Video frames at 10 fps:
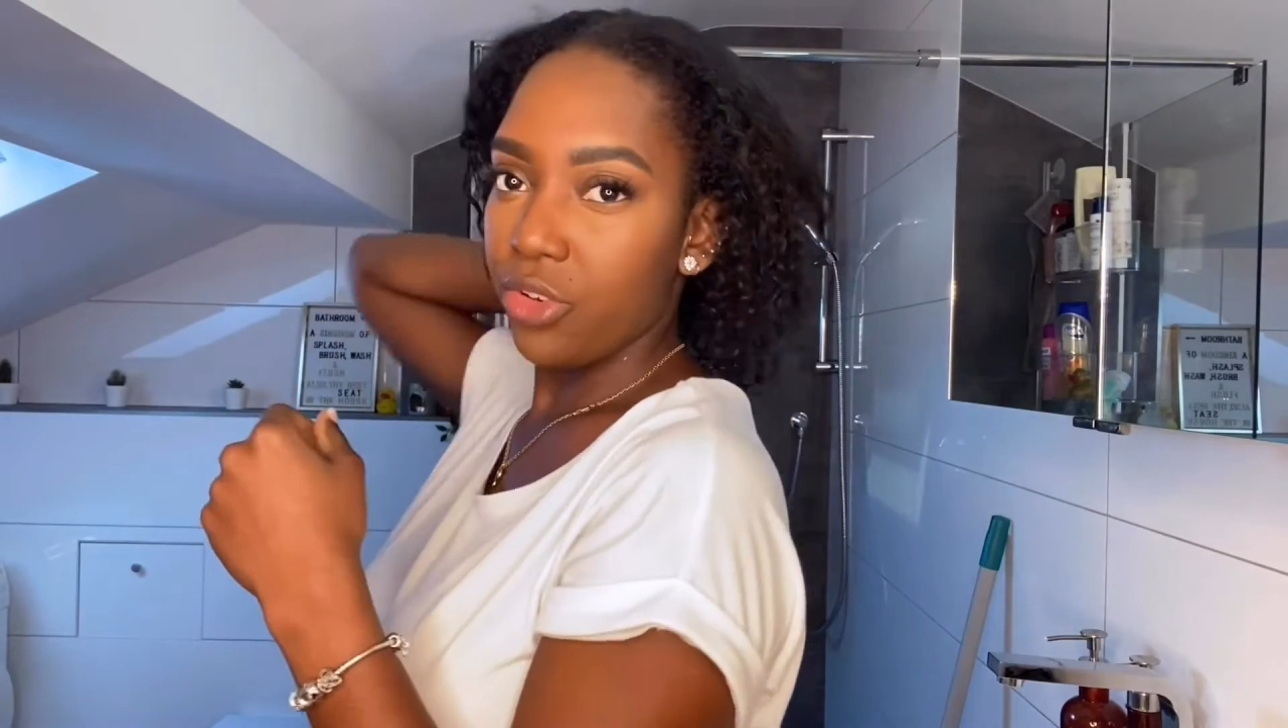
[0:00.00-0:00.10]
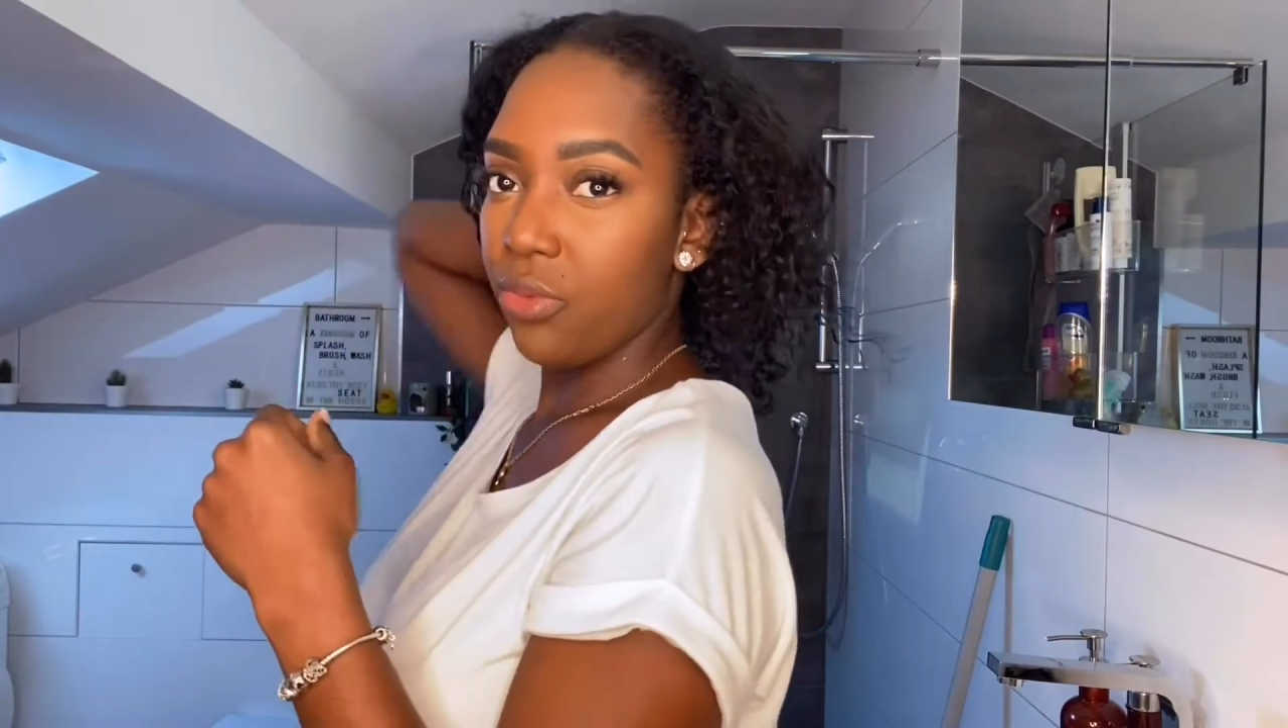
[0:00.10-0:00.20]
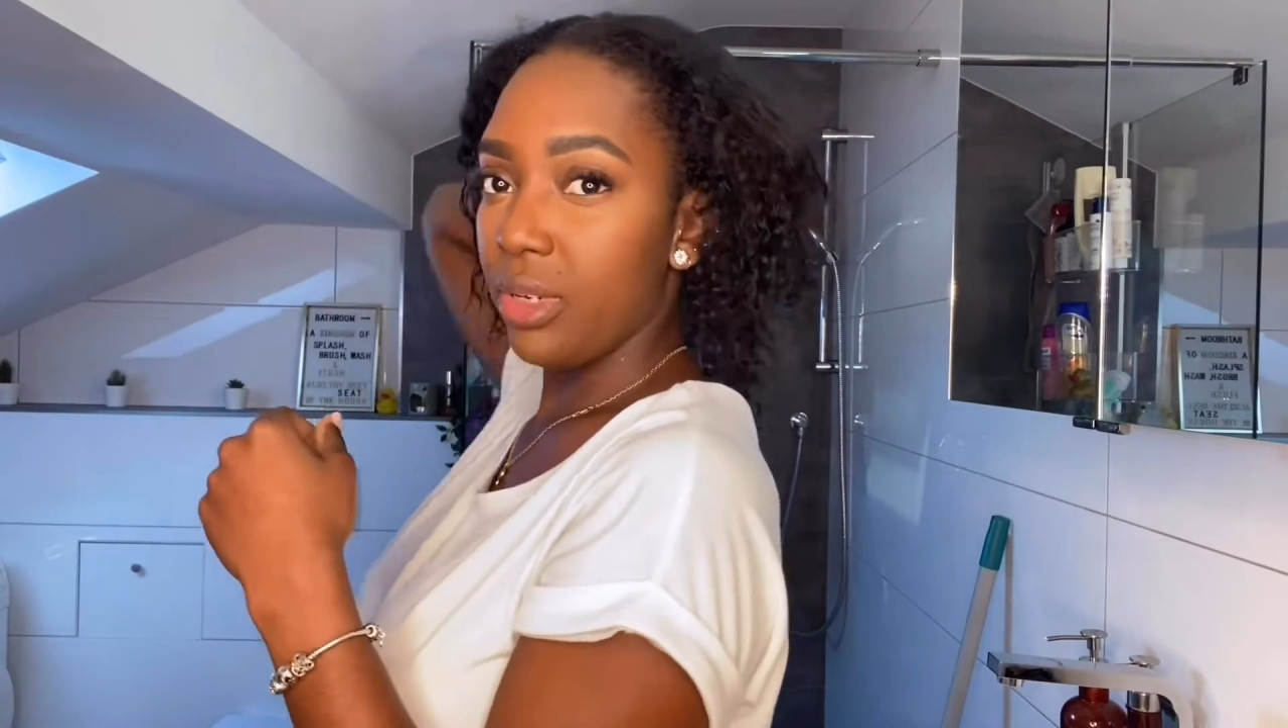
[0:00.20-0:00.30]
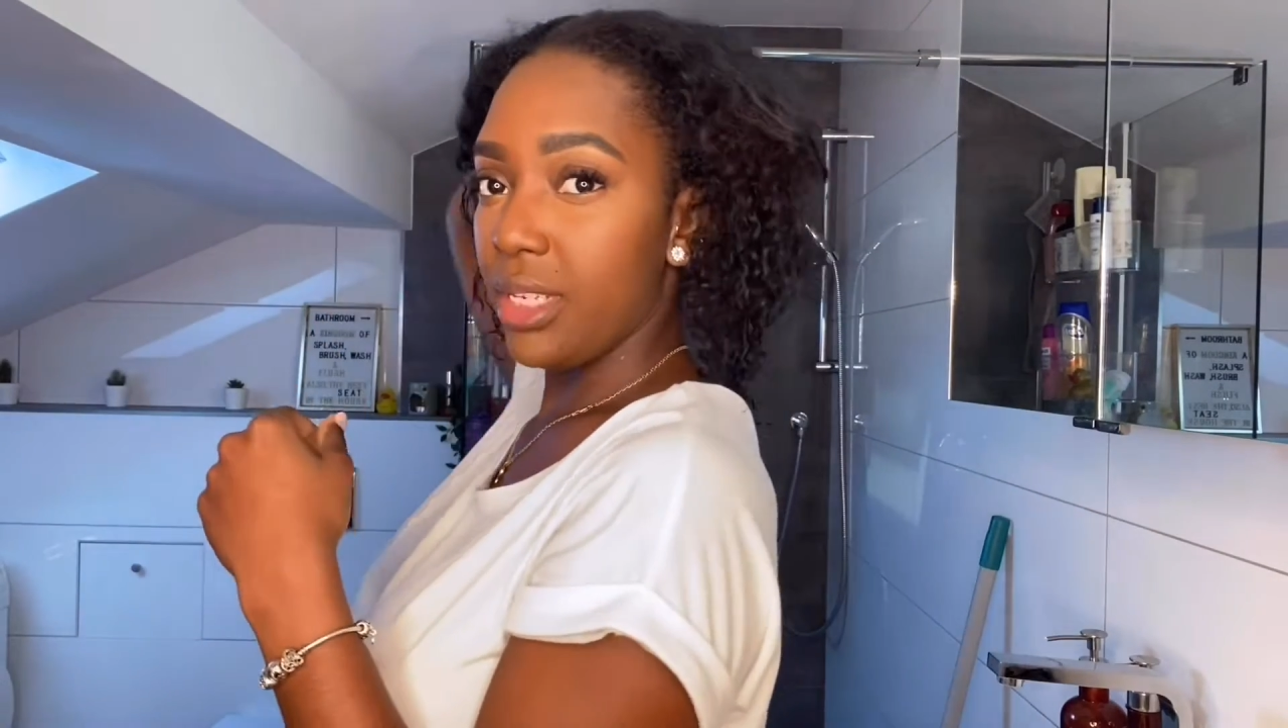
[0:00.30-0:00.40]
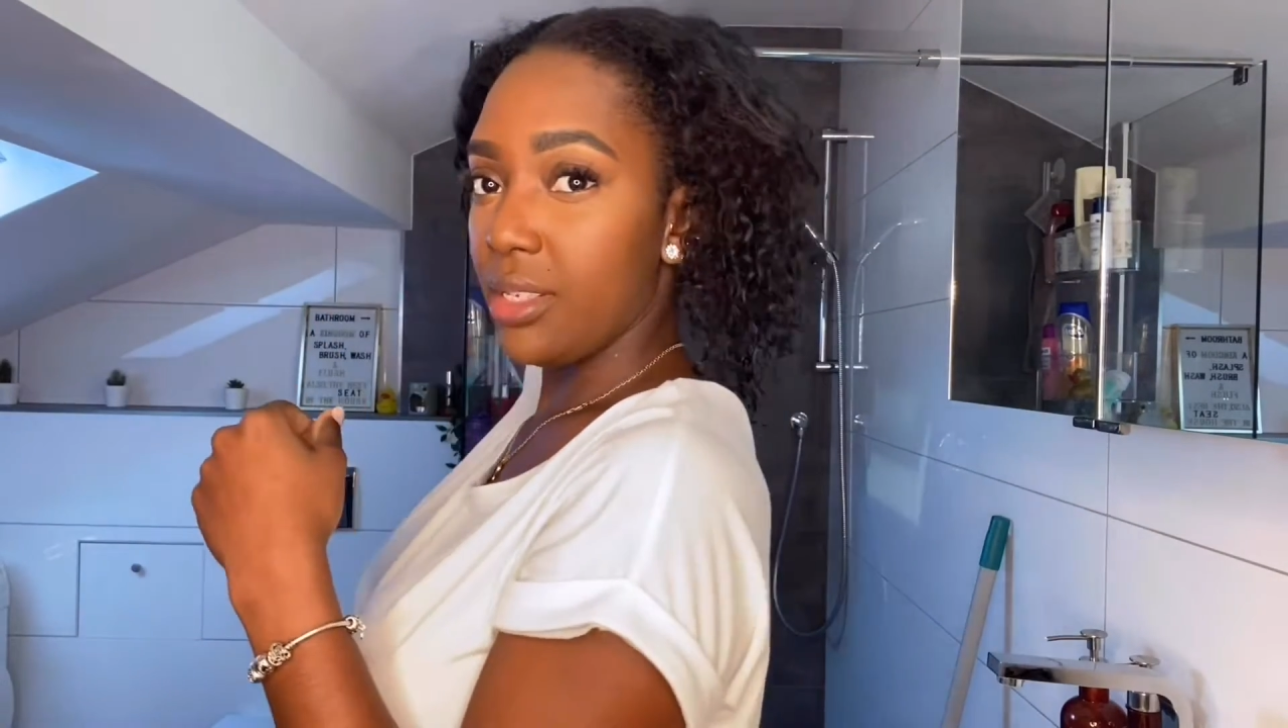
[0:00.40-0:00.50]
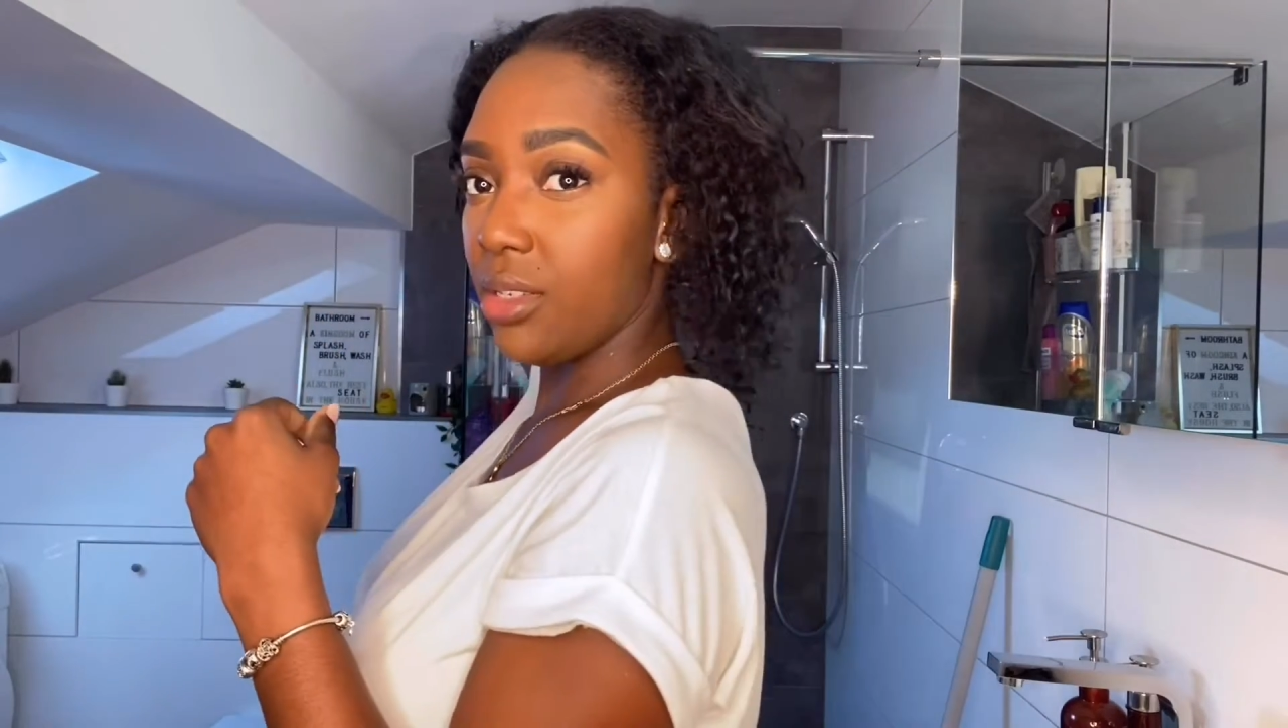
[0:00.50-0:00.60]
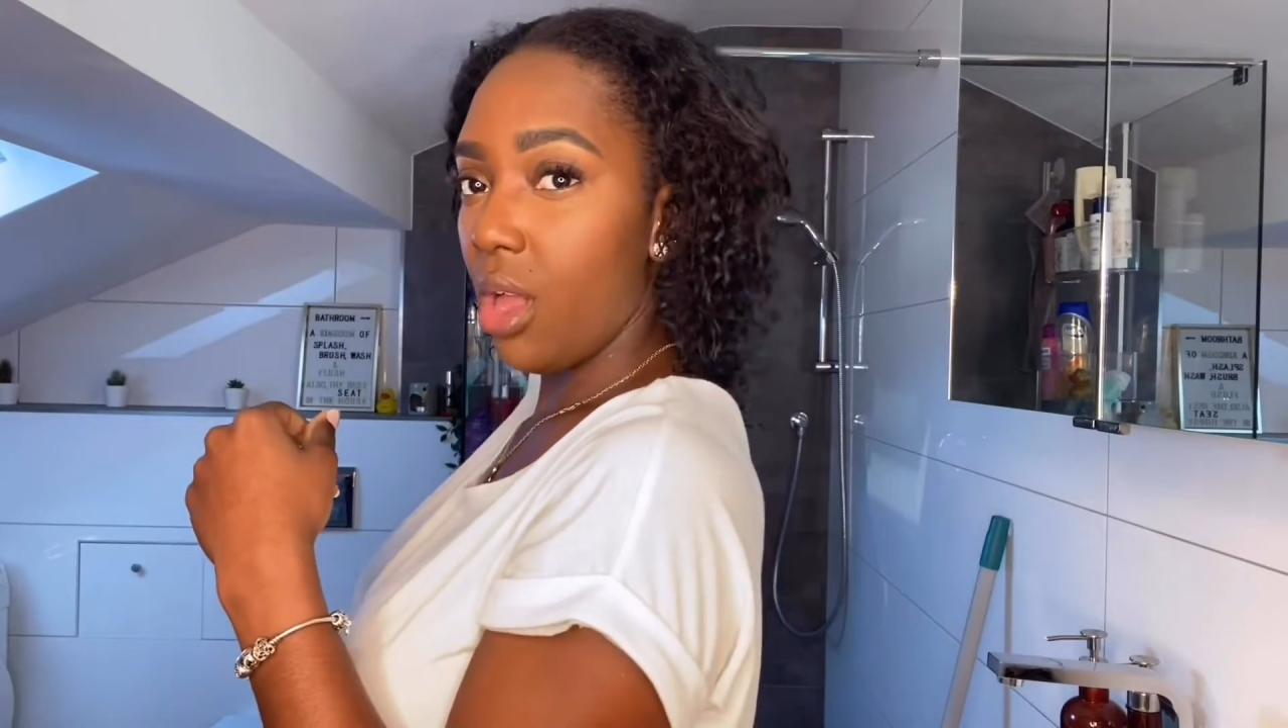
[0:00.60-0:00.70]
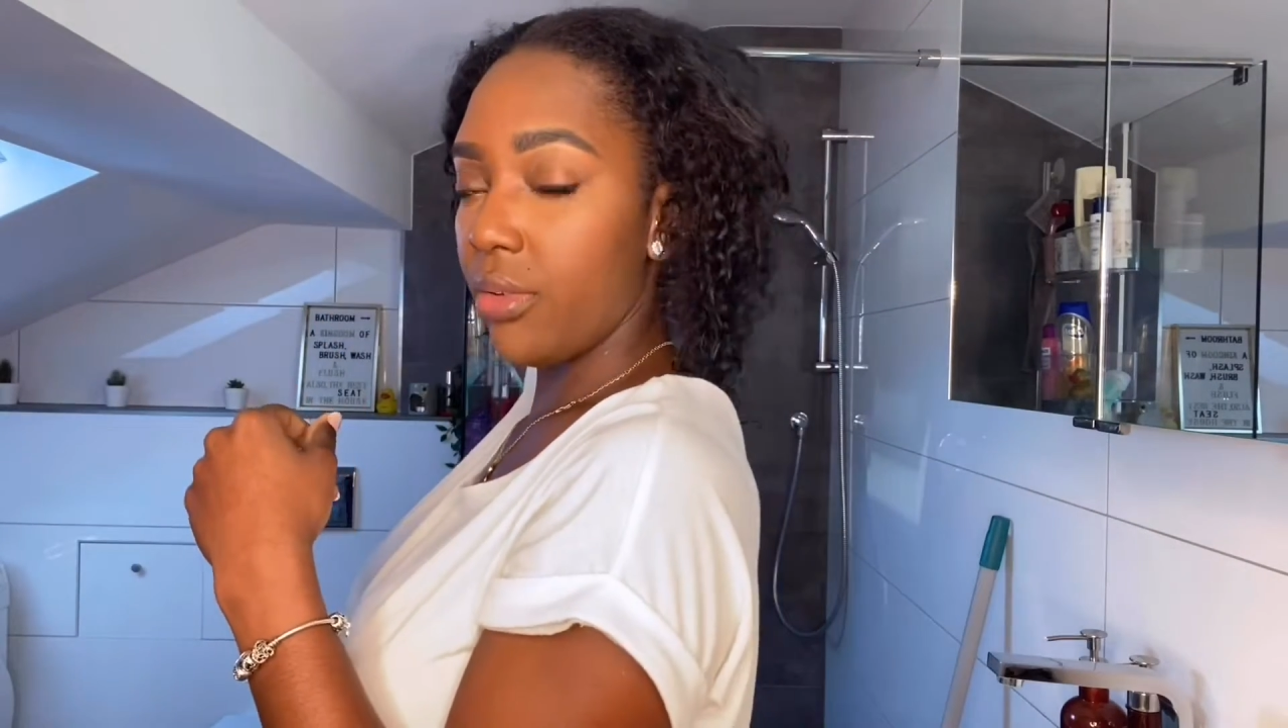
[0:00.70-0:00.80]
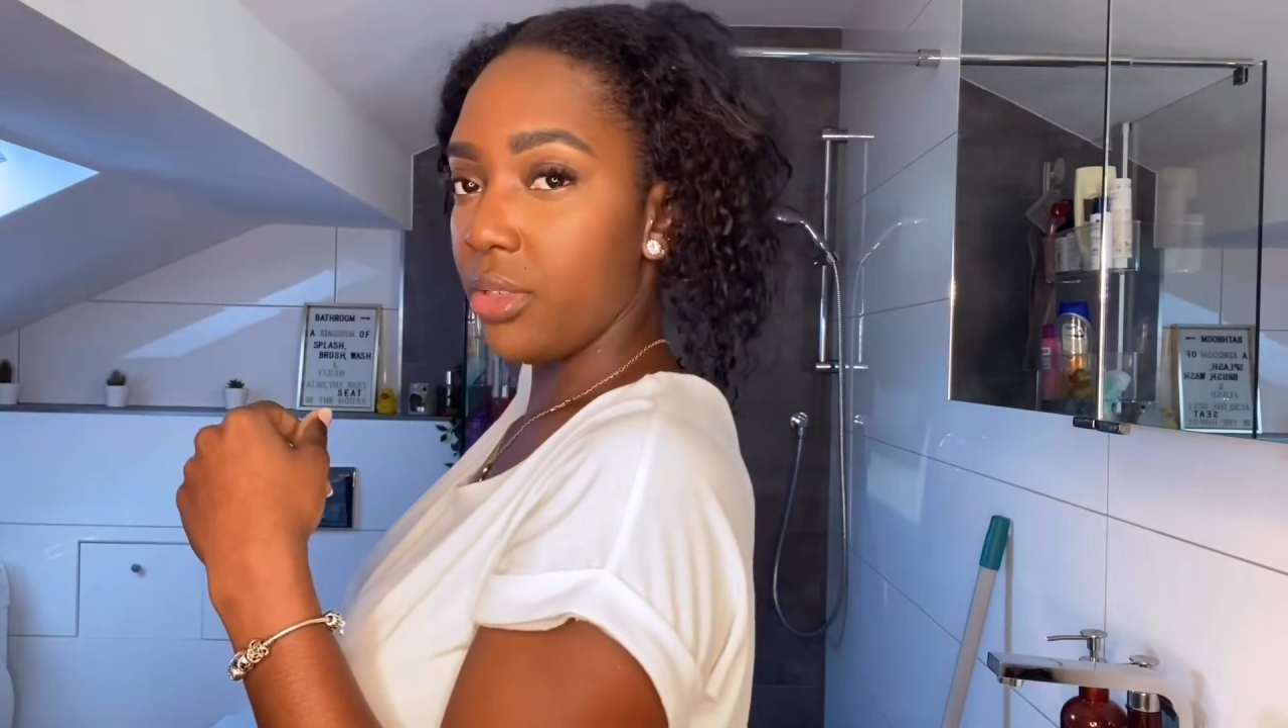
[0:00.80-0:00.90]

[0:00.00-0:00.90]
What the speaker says: really soft,